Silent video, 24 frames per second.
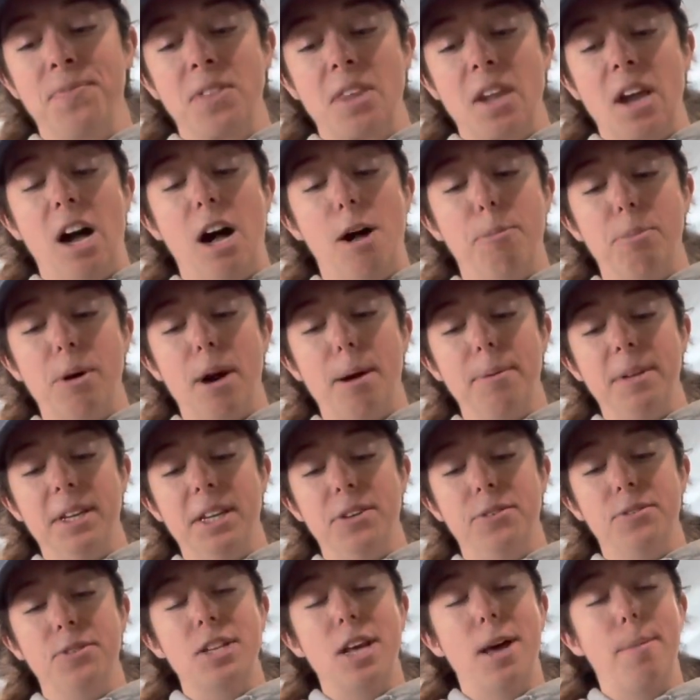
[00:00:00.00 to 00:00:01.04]
I'll probably
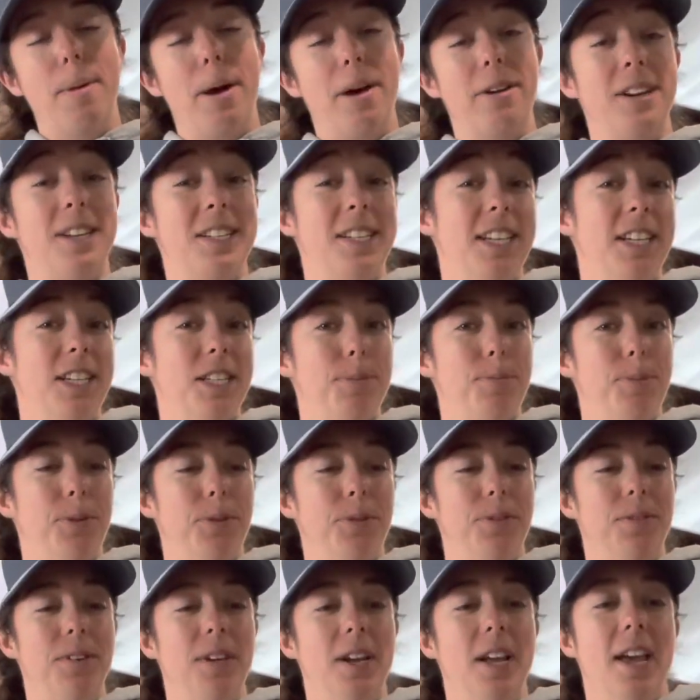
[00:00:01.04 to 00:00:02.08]
use about a
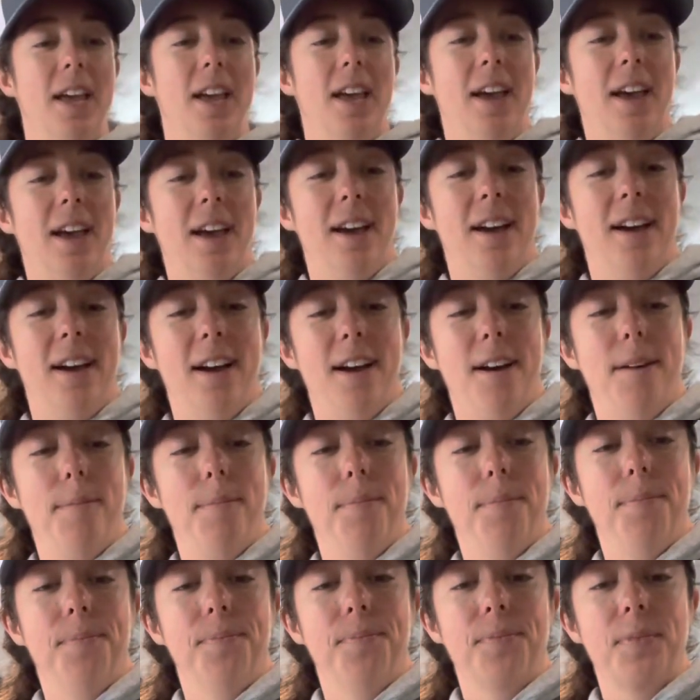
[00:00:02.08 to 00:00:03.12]
teaspoon,
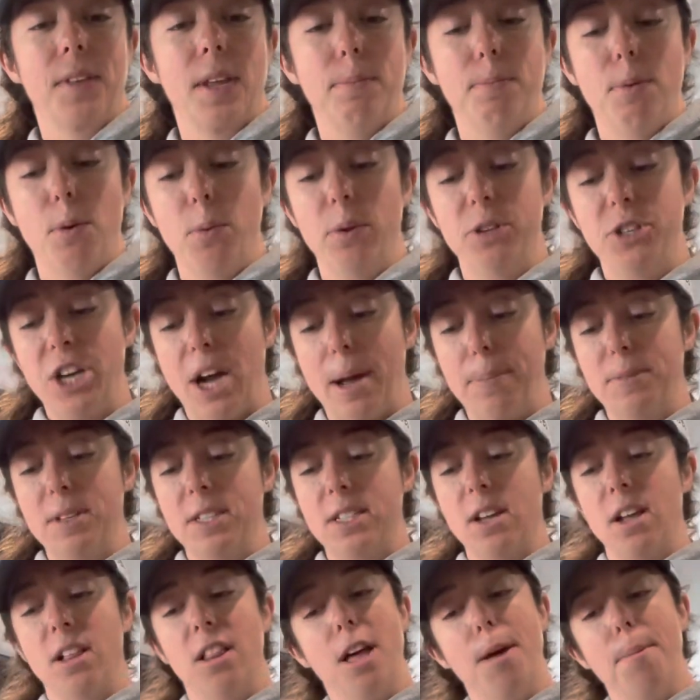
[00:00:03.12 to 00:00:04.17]
but we'll chop
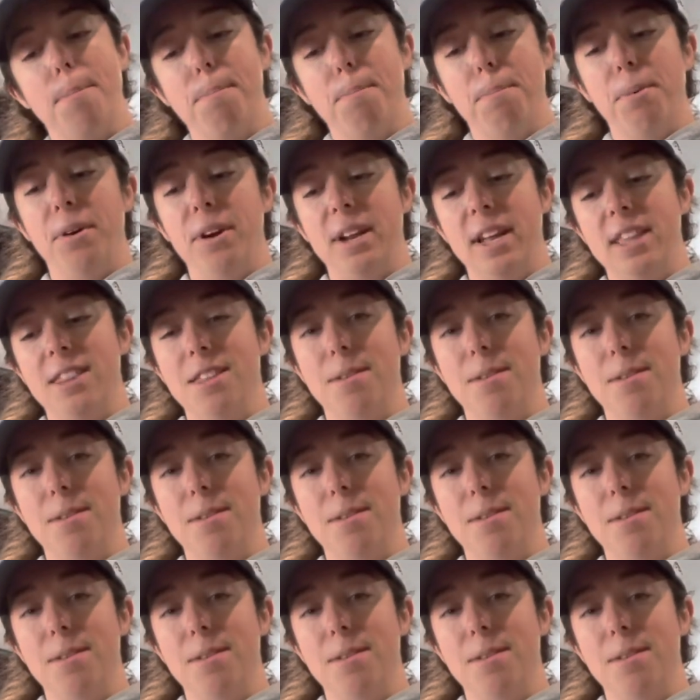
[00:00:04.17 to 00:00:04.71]
this all up and put it in the